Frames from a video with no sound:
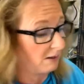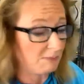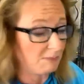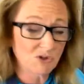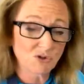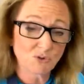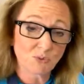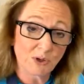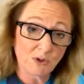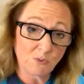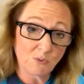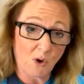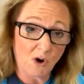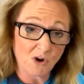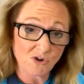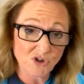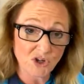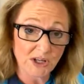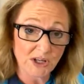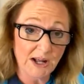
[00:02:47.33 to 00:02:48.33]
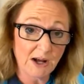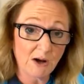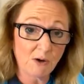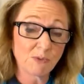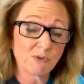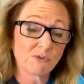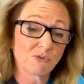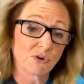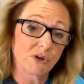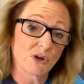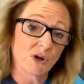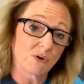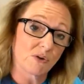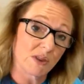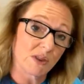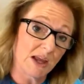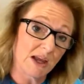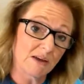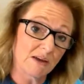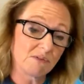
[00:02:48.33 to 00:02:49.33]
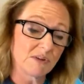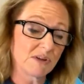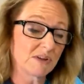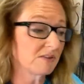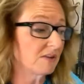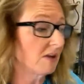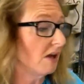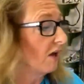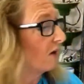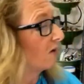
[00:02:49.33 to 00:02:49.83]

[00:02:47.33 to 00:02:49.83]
in between washing it out before you go to the canvas.